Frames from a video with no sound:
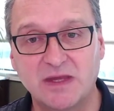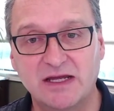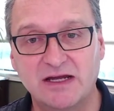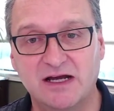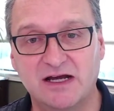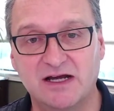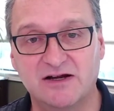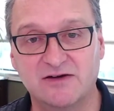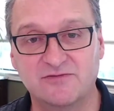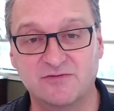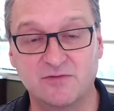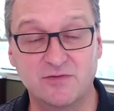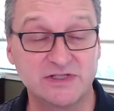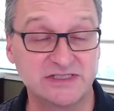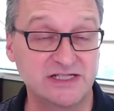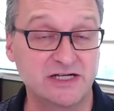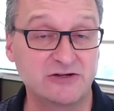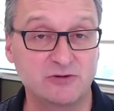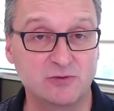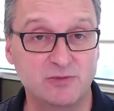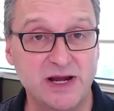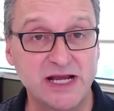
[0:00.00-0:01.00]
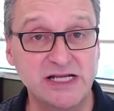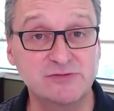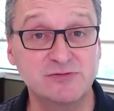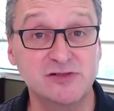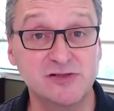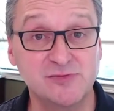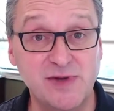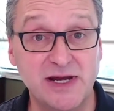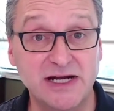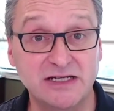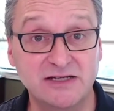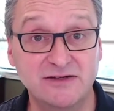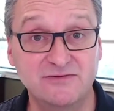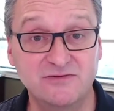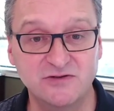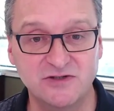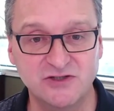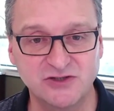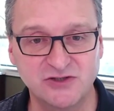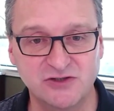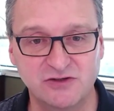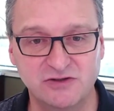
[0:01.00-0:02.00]
from the central bank's perspective
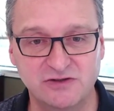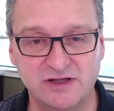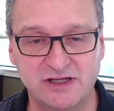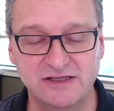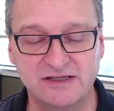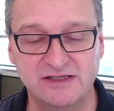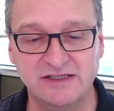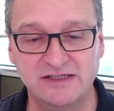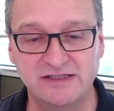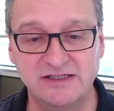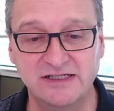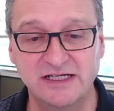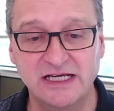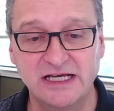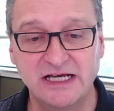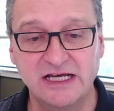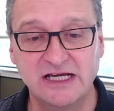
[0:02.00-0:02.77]
to ensure that the